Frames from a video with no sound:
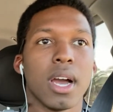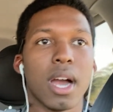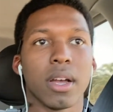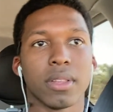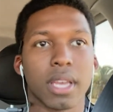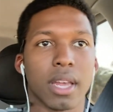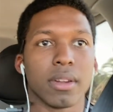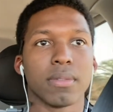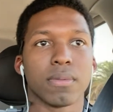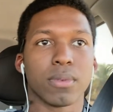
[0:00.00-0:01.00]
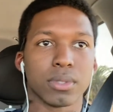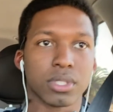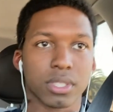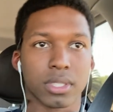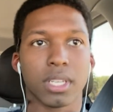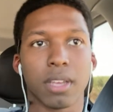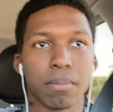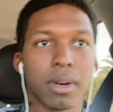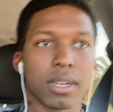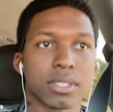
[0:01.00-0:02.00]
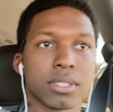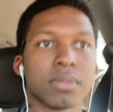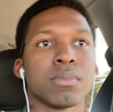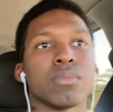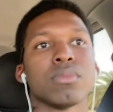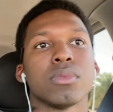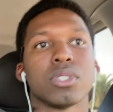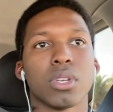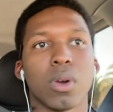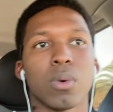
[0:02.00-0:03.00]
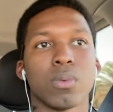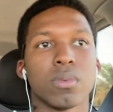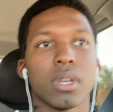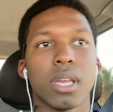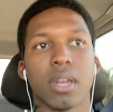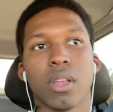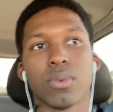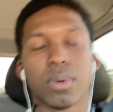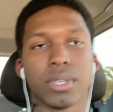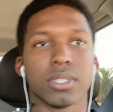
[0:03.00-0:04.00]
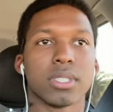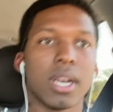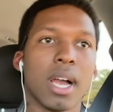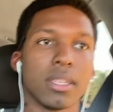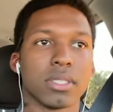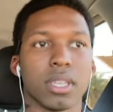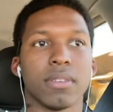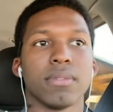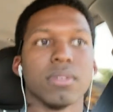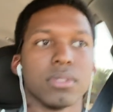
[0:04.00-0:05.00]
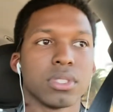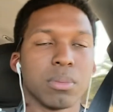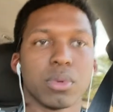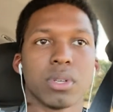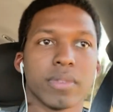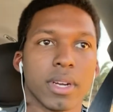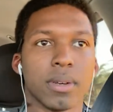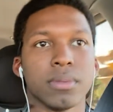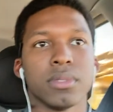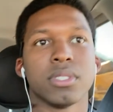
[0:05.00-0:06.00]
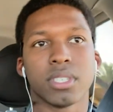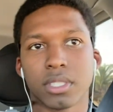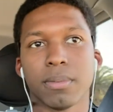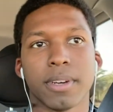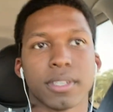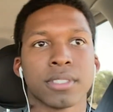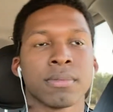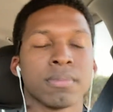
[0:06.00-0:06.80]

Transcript: I only had it for $68. So in other words, I saved somewhere around $60,